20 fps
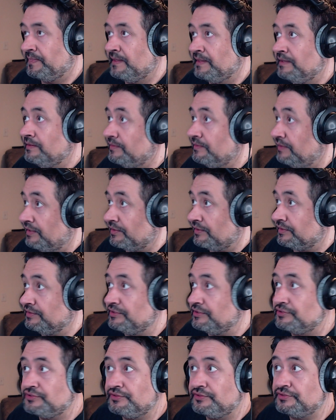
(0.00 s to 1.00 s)
The air
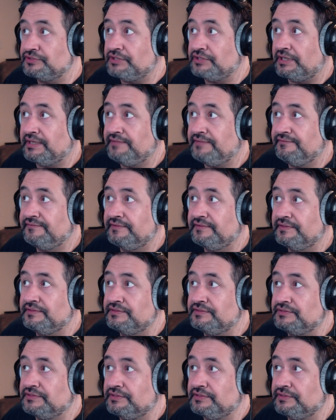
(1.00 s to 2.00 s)
conditioner's off,
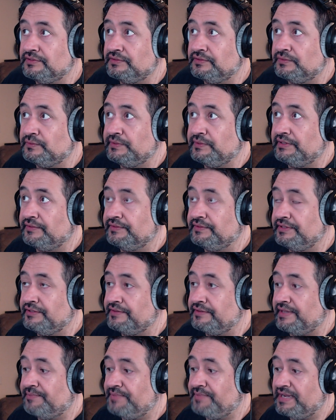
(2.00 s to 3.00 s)
so we don't hear
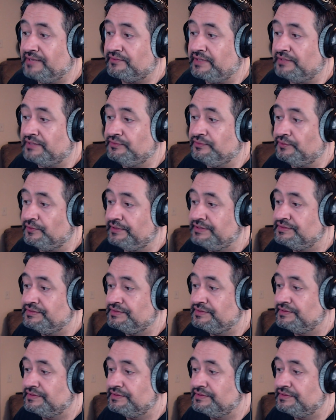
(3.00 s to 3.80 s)
that background noise.